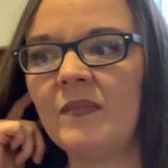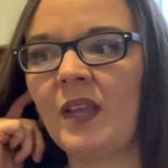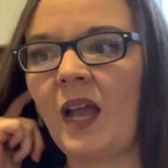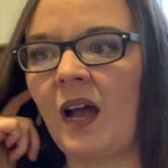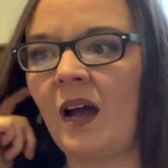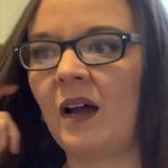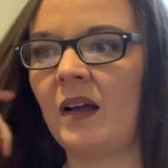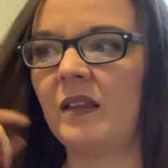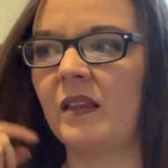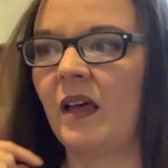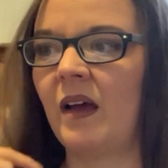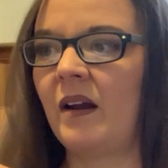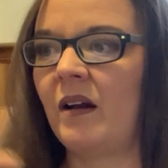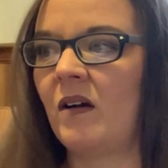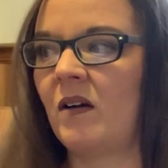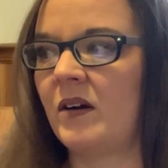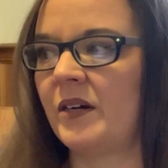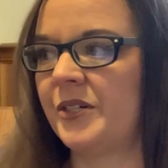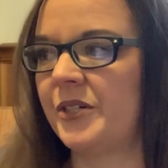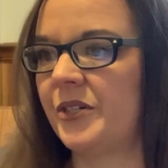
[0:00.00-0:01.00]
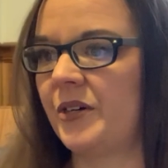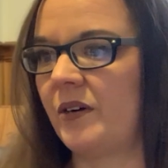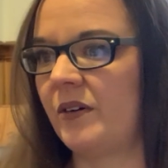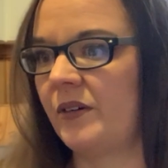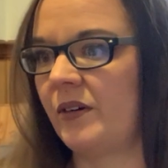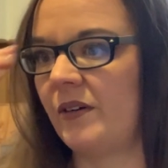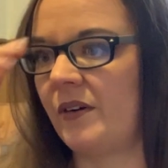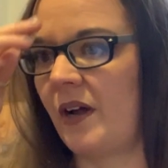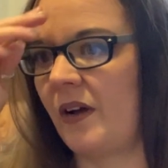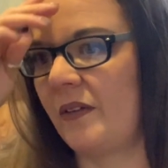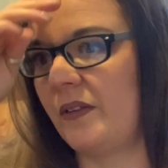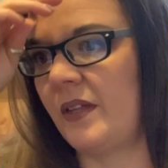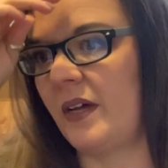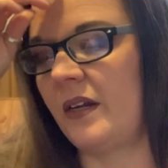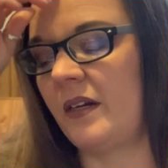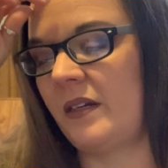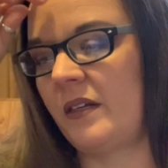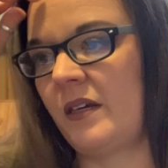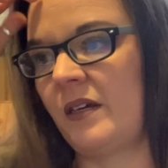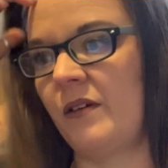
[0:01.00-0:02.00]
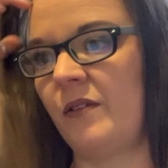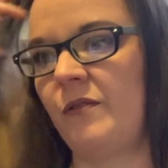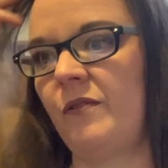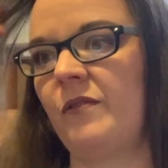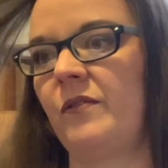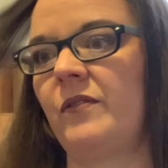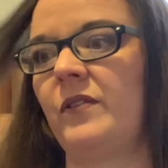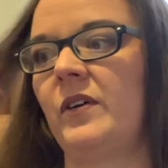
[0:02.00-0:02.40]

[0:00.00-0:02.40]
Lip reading: I'd let our instructor know that if